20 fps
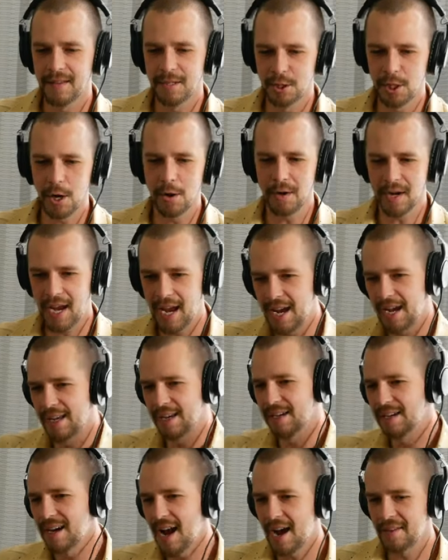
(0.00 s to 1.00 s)
The joke
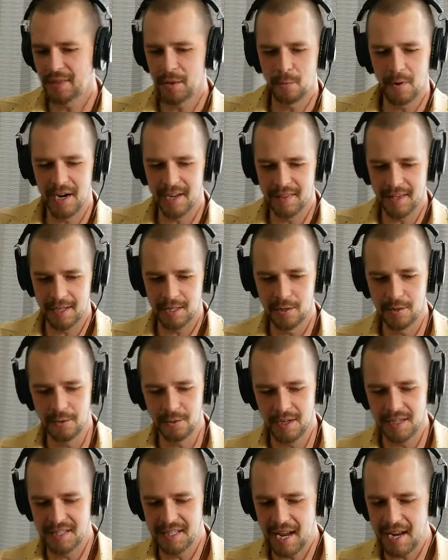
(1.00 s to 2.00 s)
hit not the way that
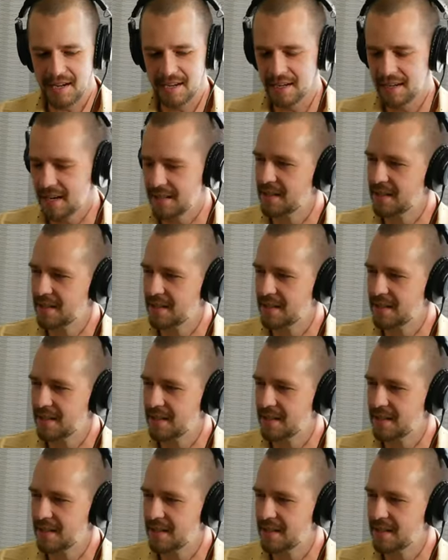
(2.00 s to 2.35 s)
you intended